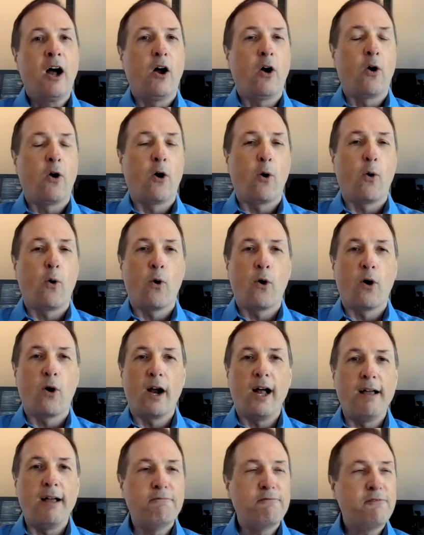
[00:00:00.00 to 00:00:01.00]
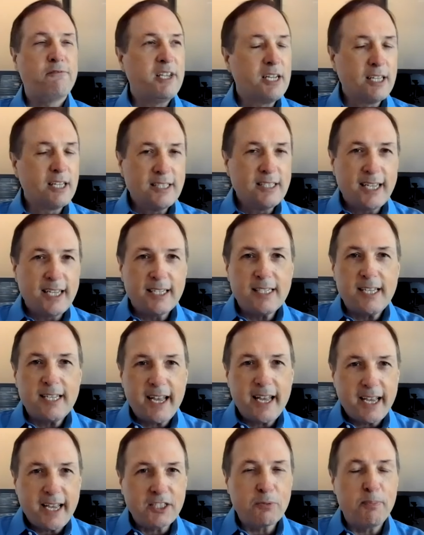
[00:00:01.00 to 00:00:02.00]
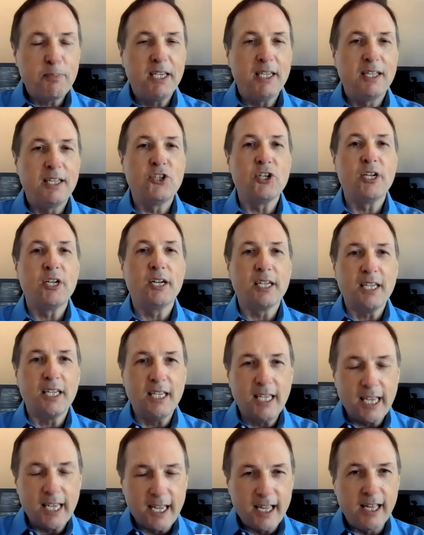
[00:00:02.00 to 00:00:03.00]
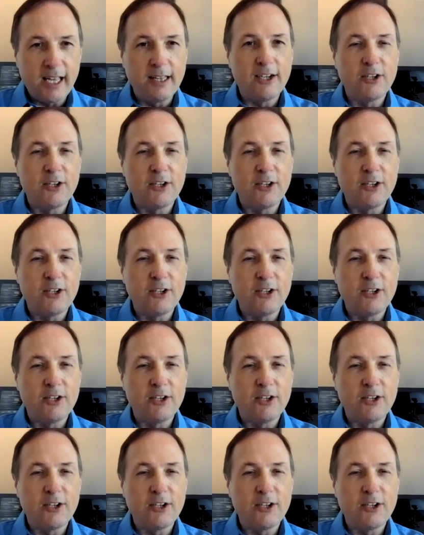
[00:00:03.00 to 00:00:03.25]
Or I'm feeling that tax pinch again.